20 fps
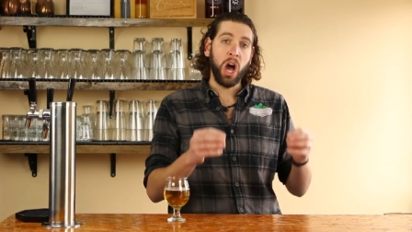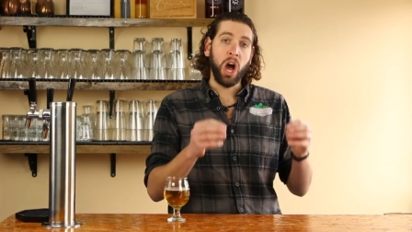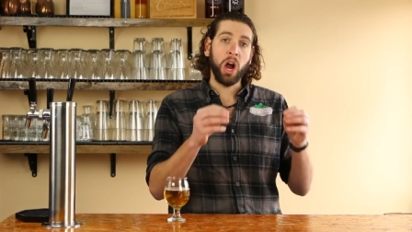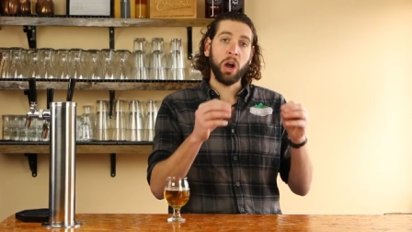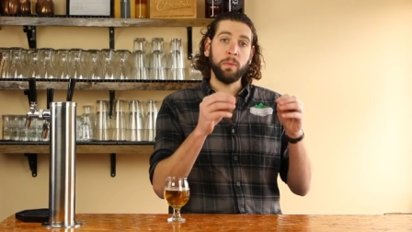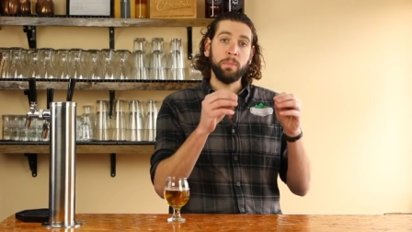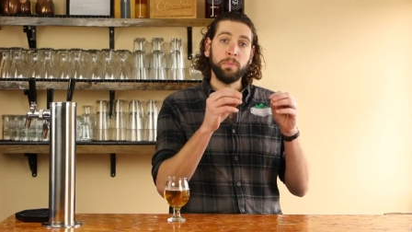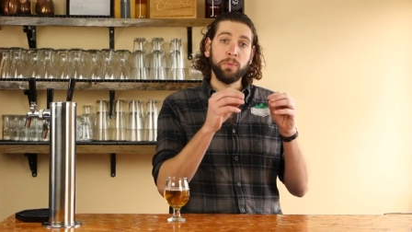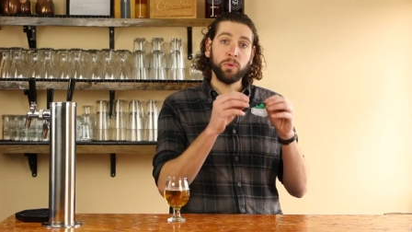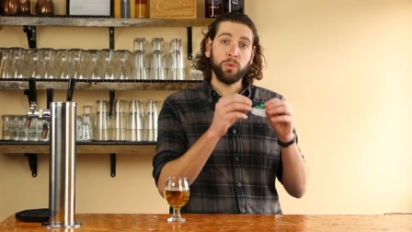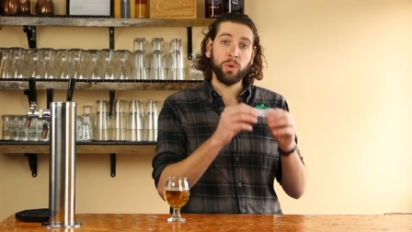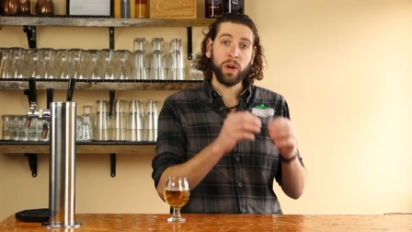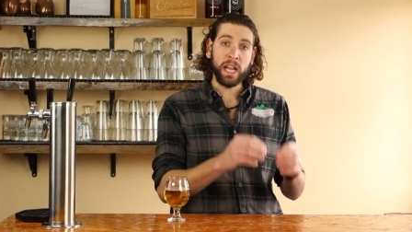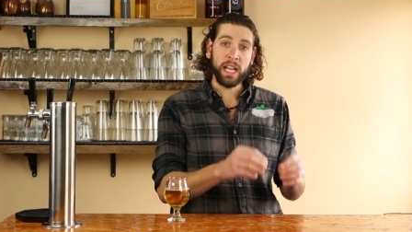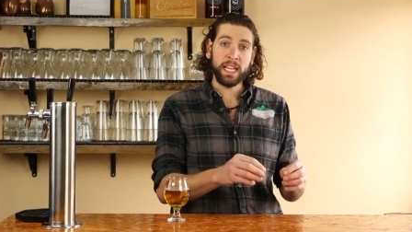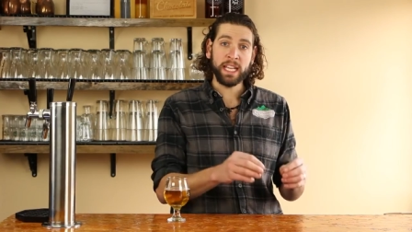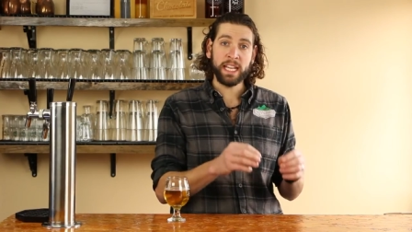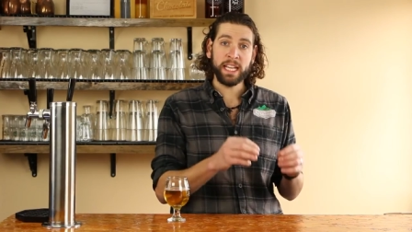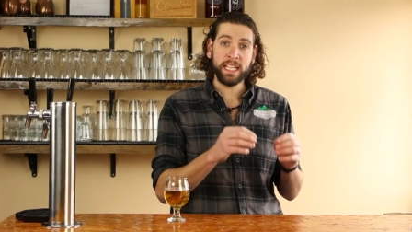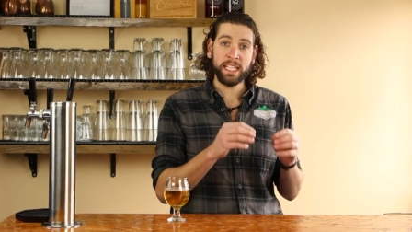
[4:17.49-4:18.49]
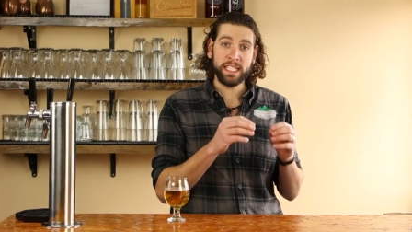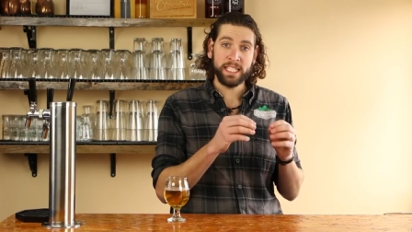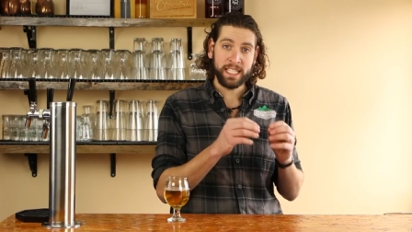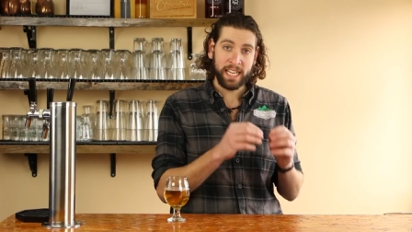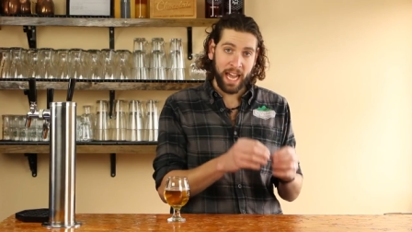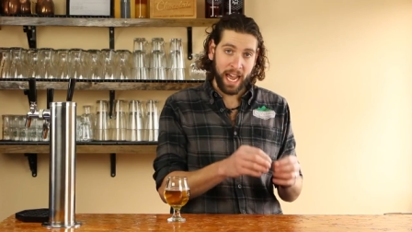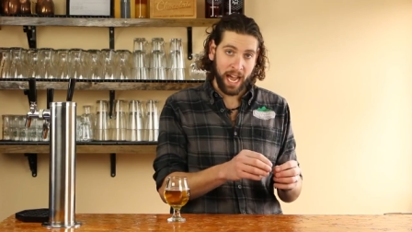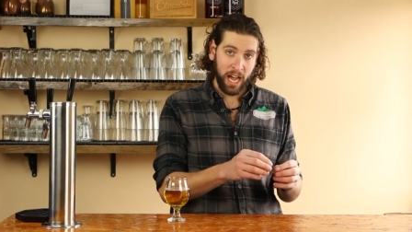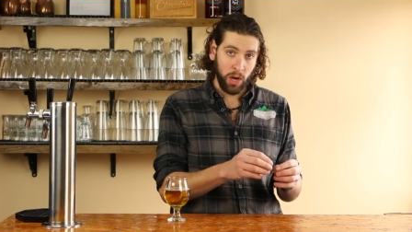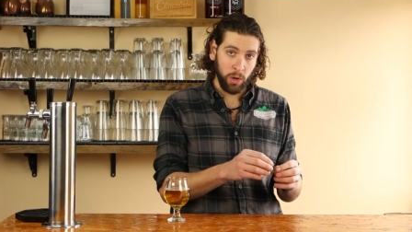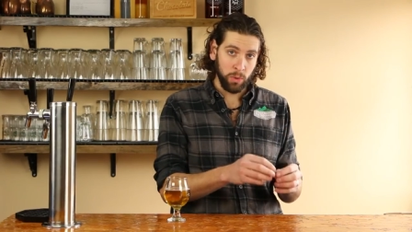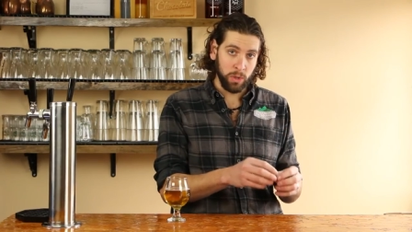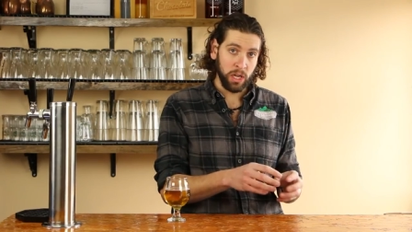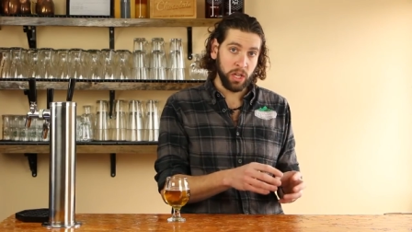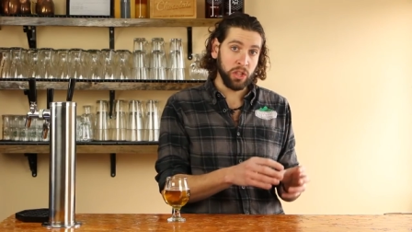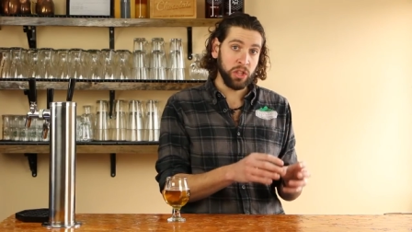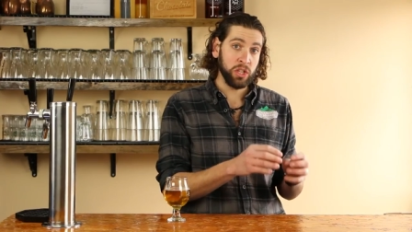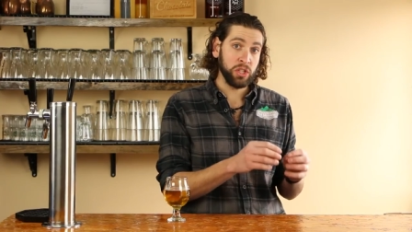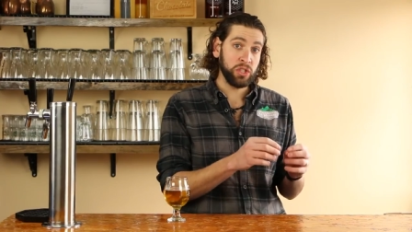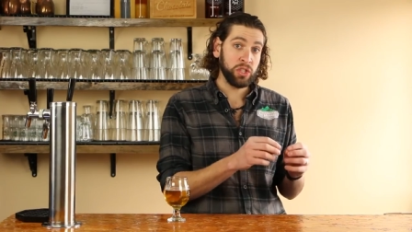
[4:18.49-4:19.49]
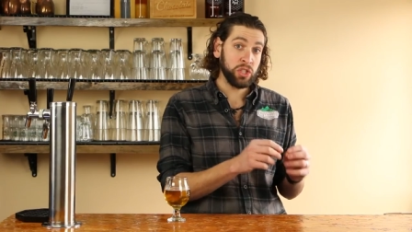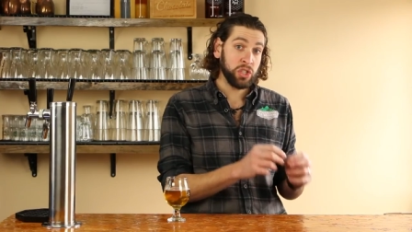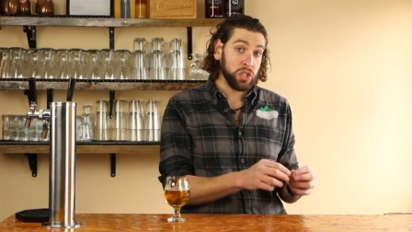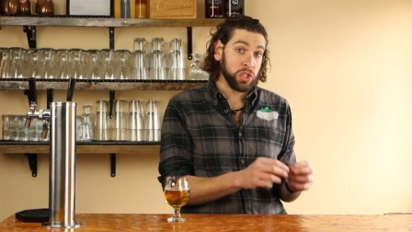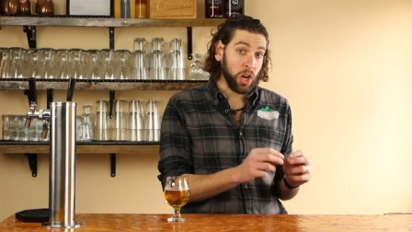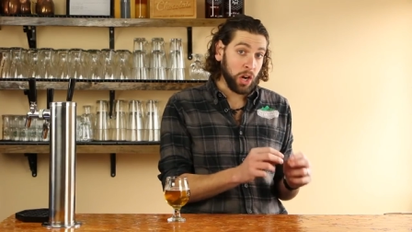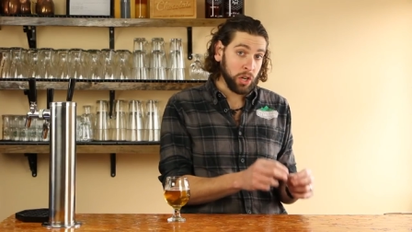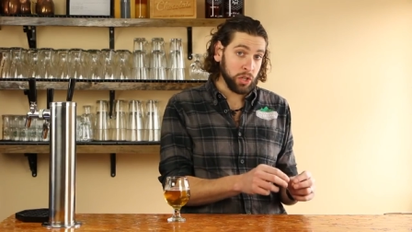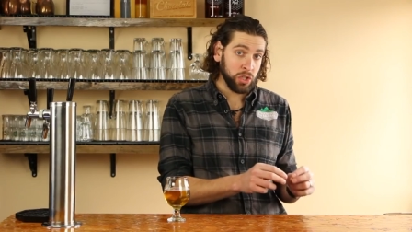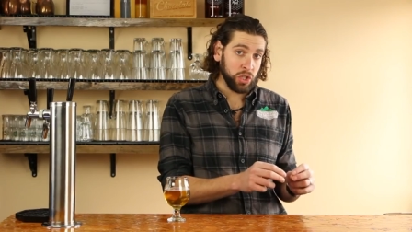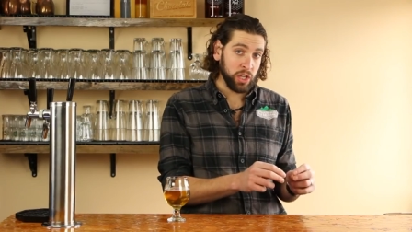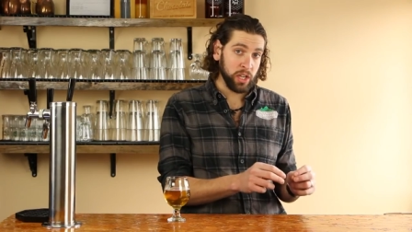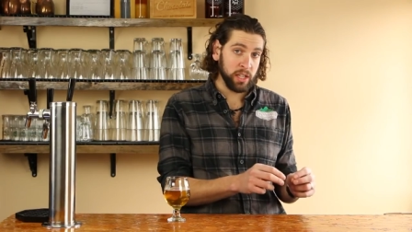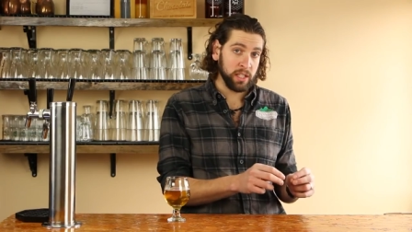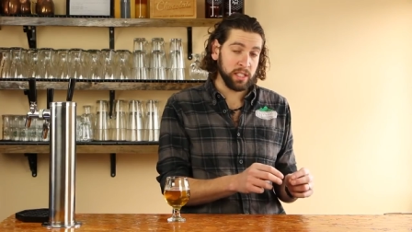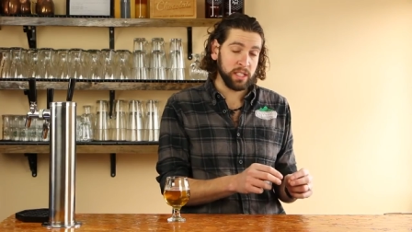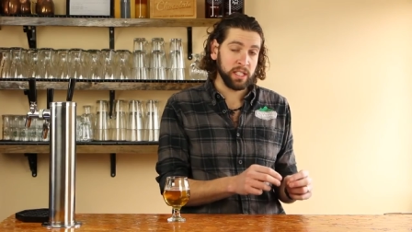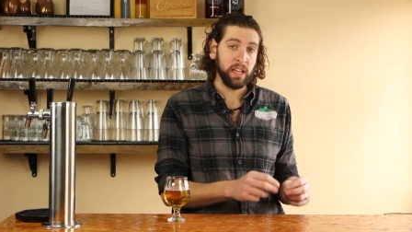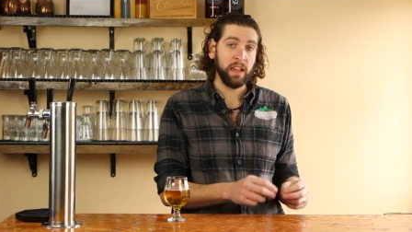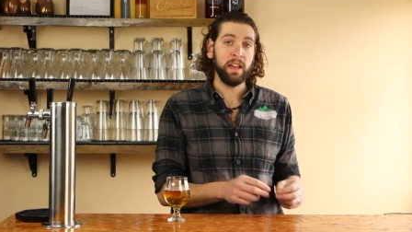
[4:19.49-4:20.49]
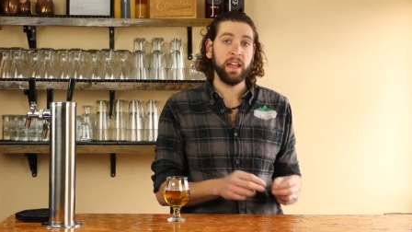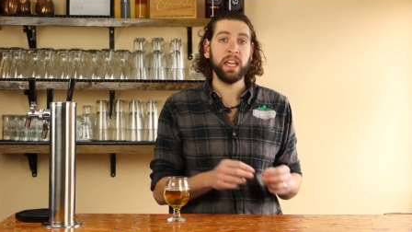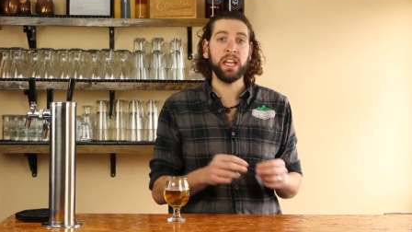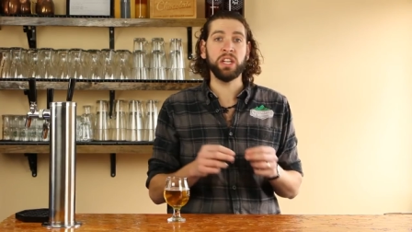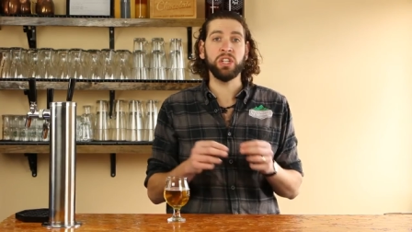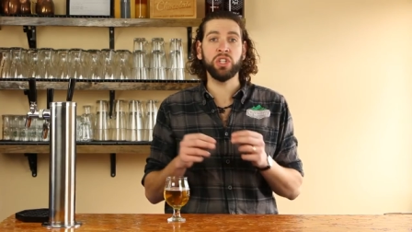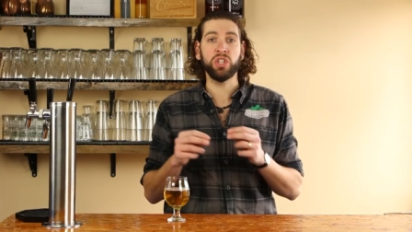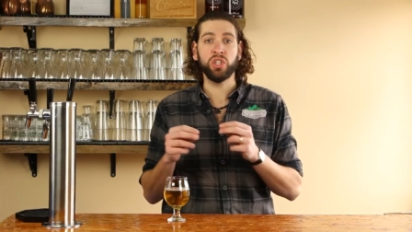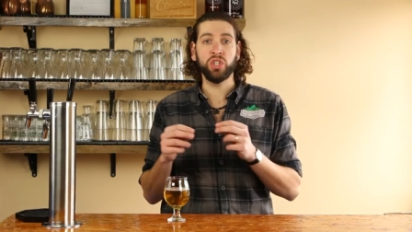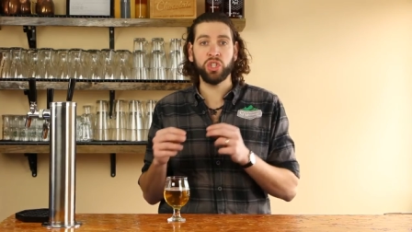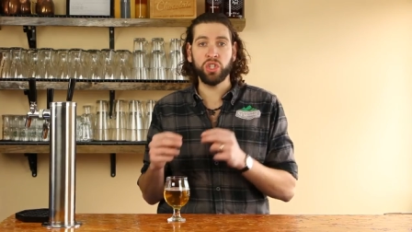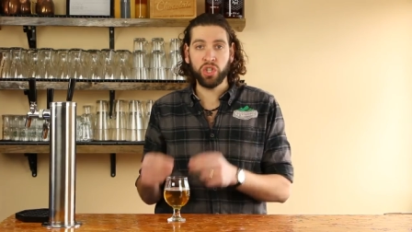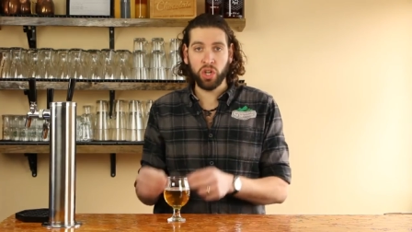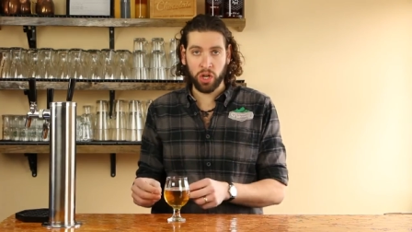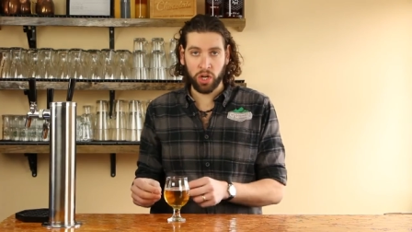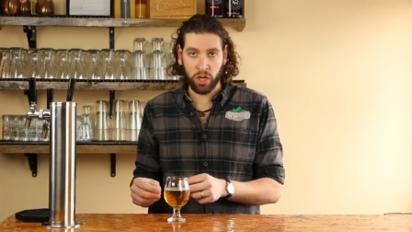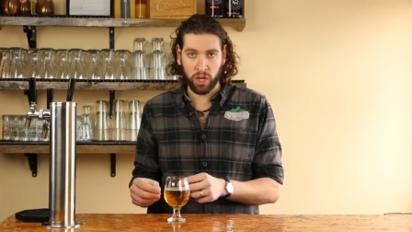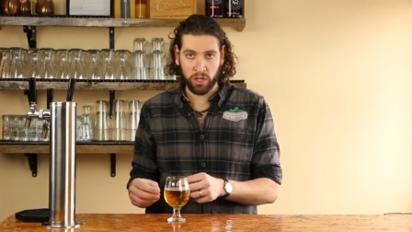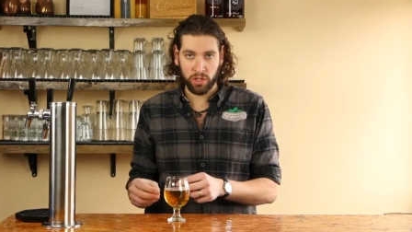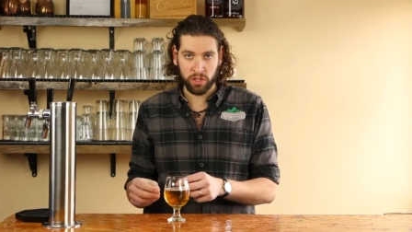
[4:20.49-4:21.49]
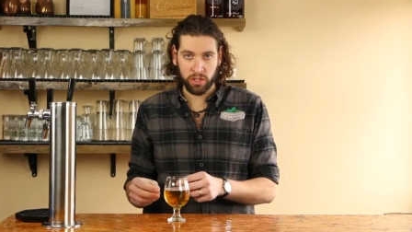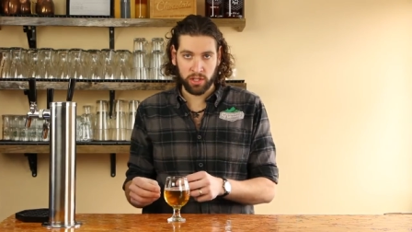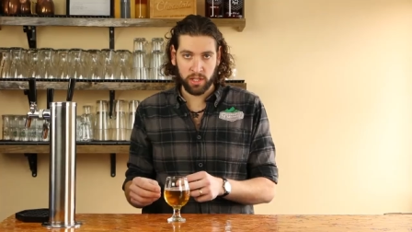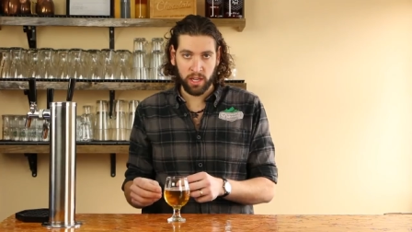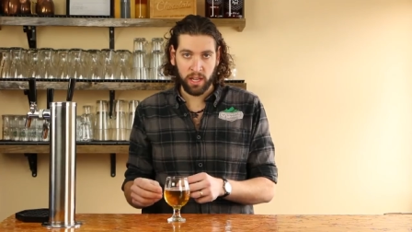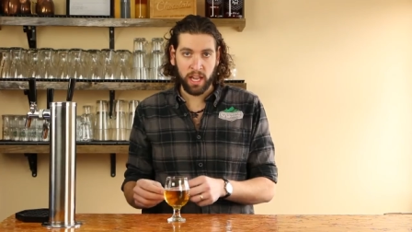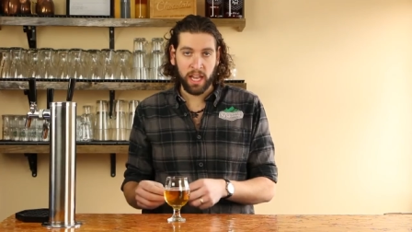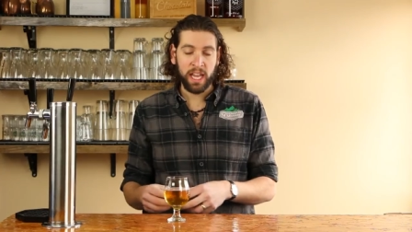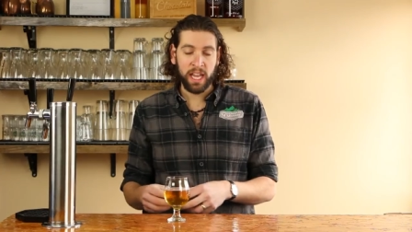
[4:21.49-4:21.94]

are breaking down the starches into sugars.